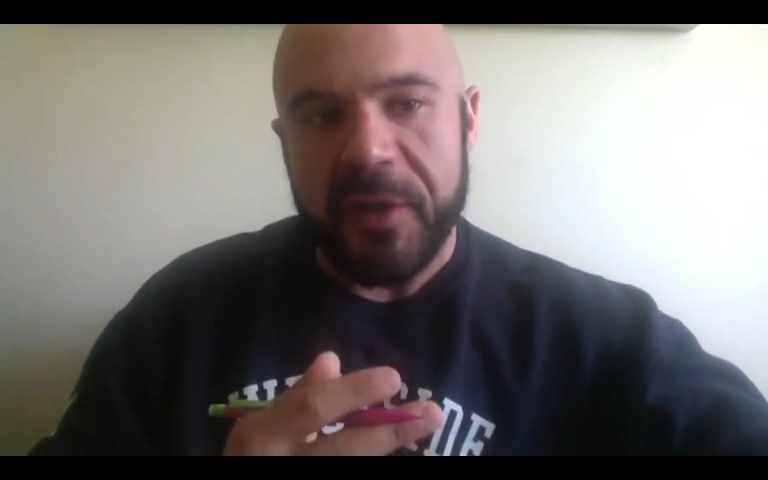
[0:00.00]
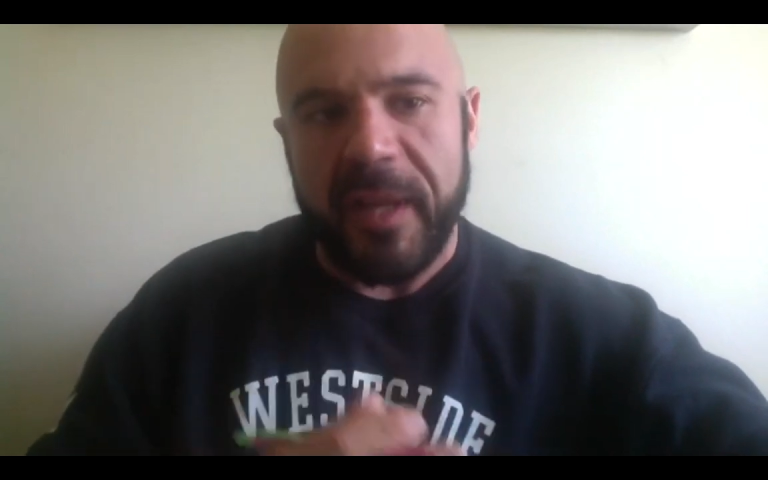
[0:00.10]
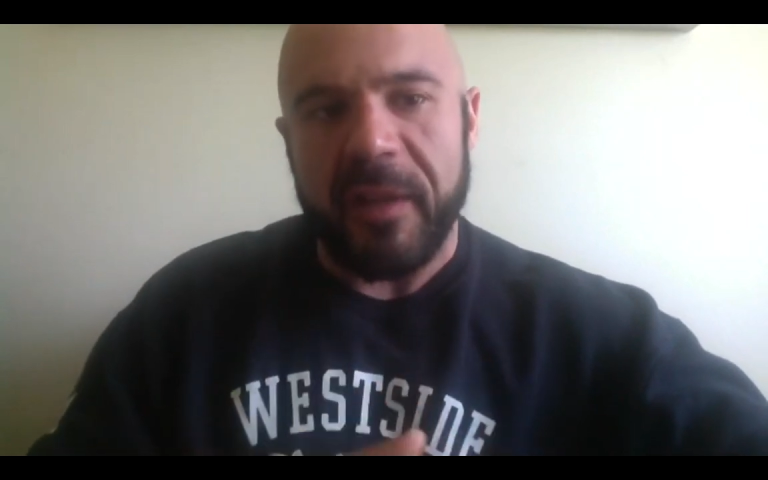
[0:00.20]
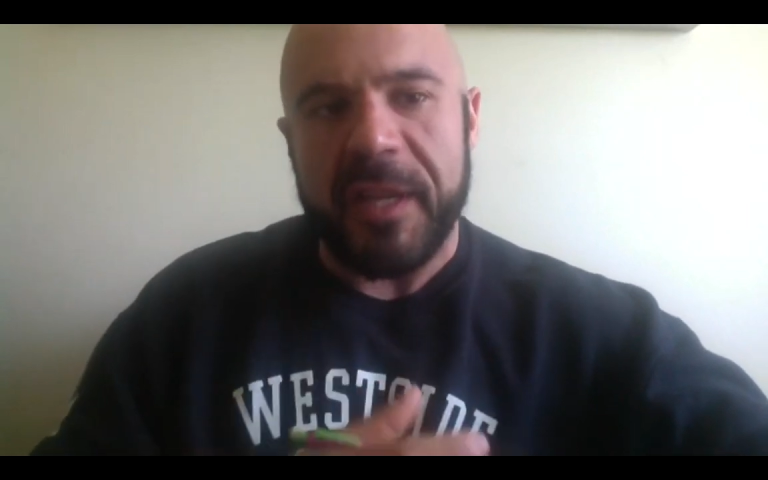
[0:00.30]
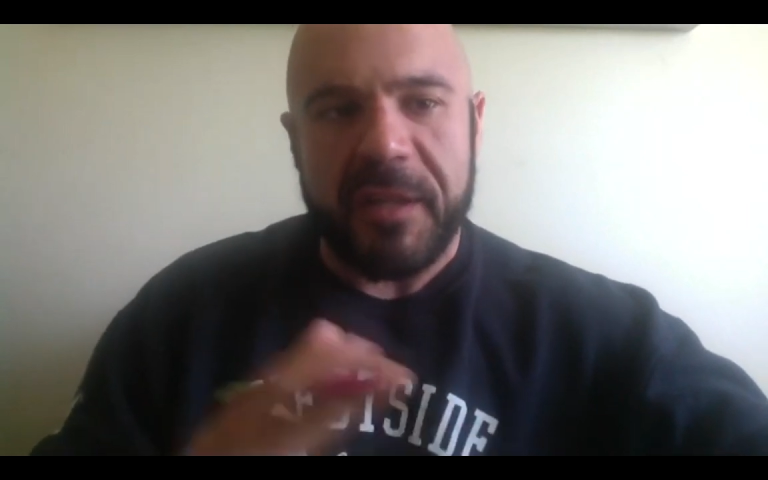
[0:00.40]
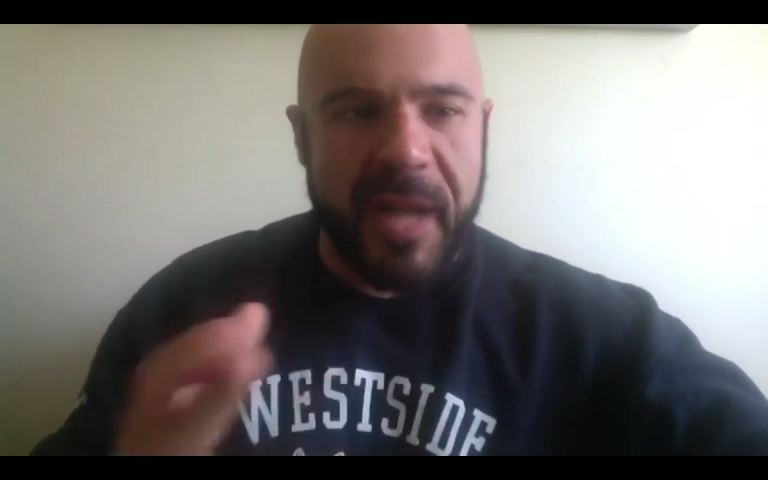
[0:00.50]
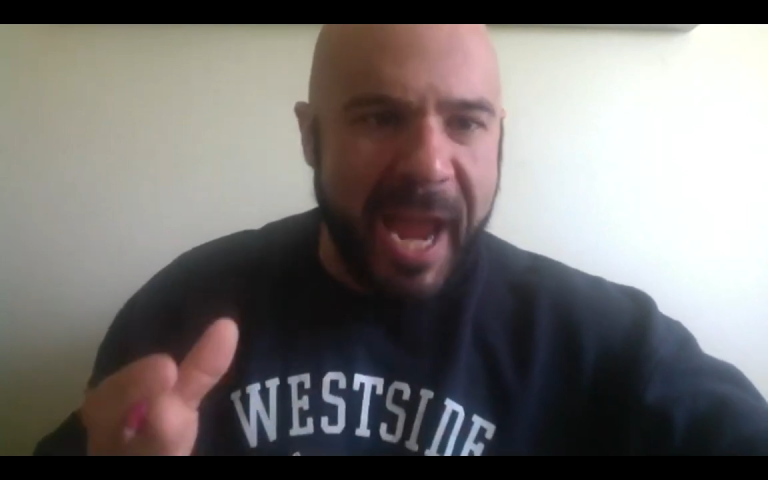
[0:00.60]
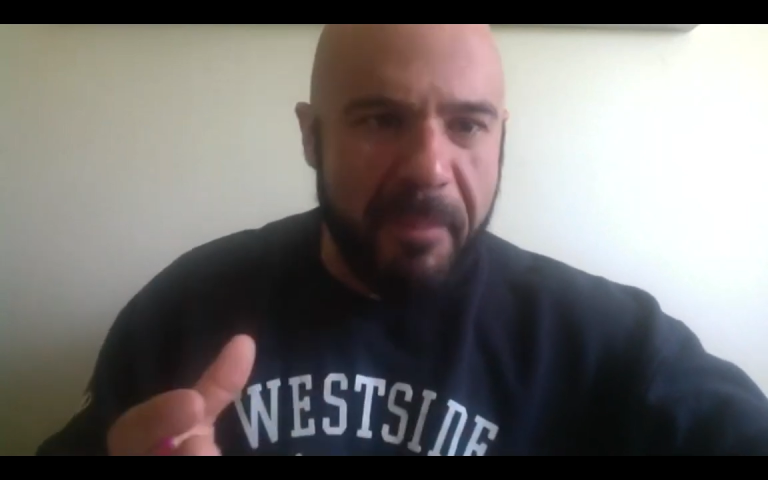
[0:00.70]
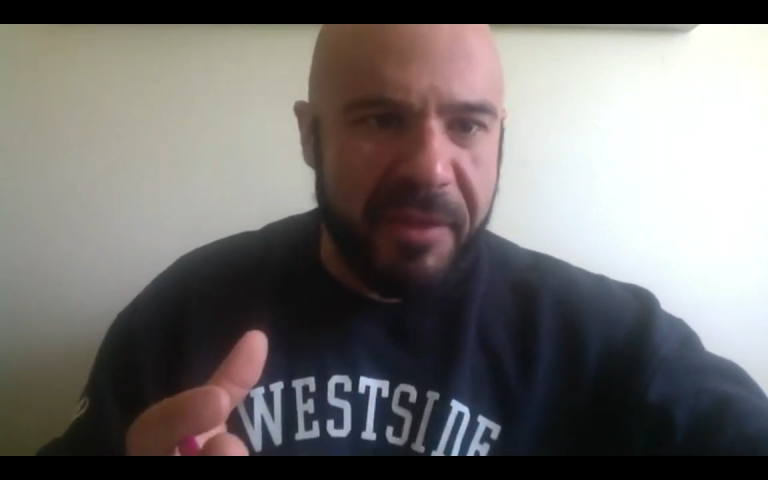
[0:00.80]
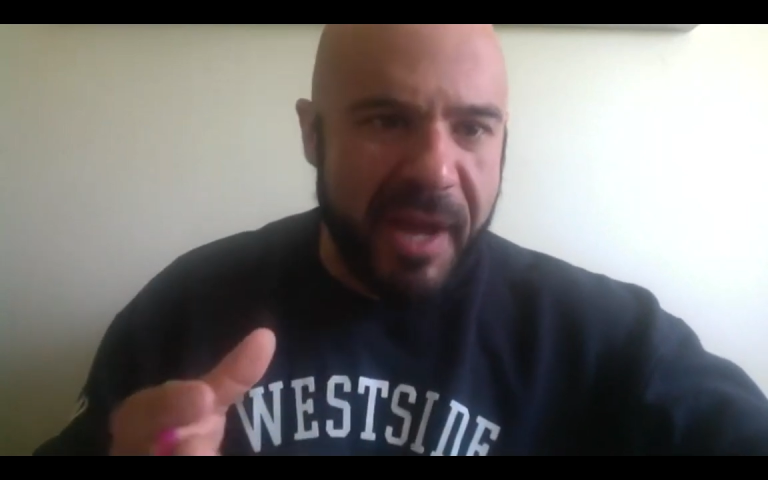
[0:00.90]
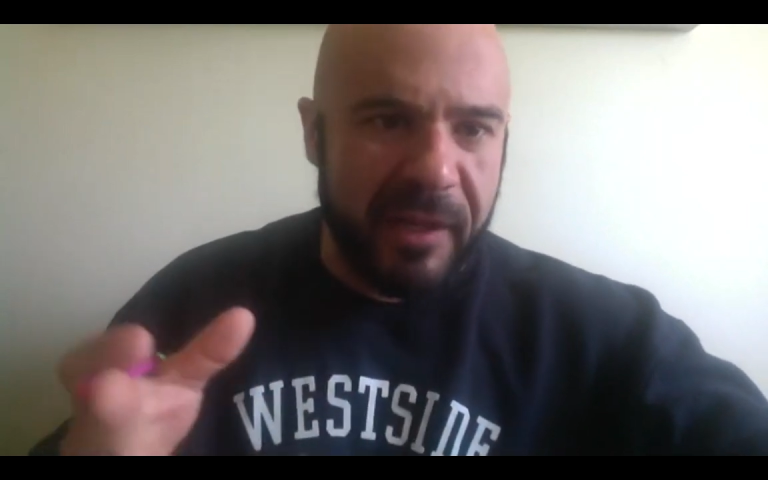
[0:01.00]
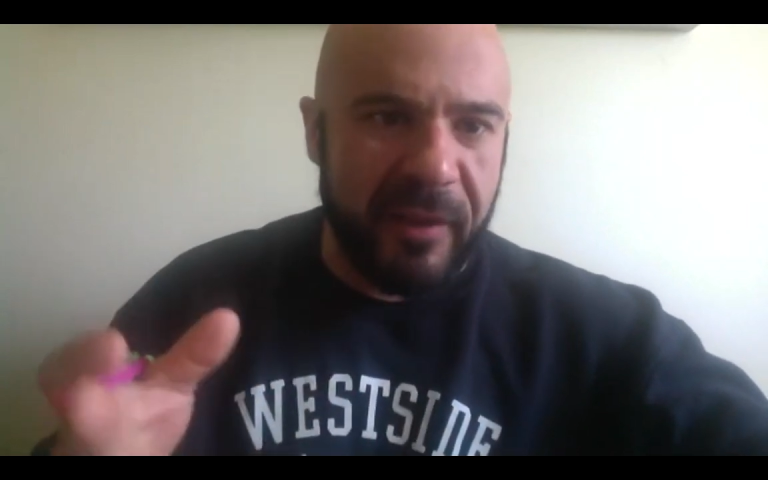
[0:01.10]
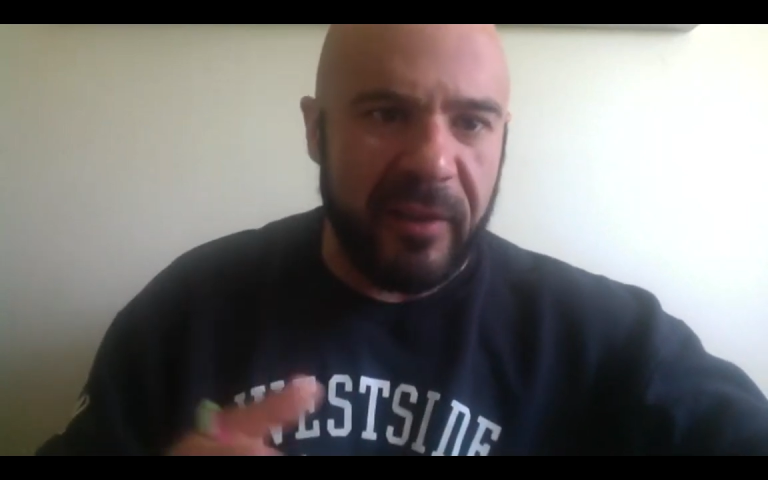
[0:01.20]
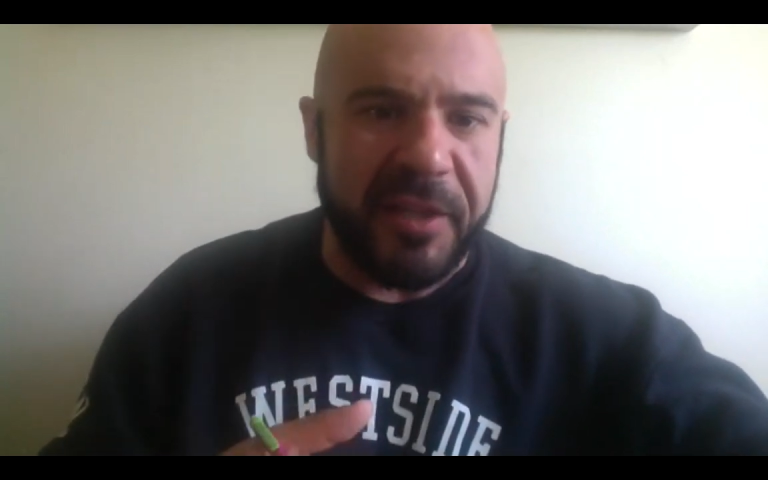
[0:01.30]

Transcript: So hypothetically,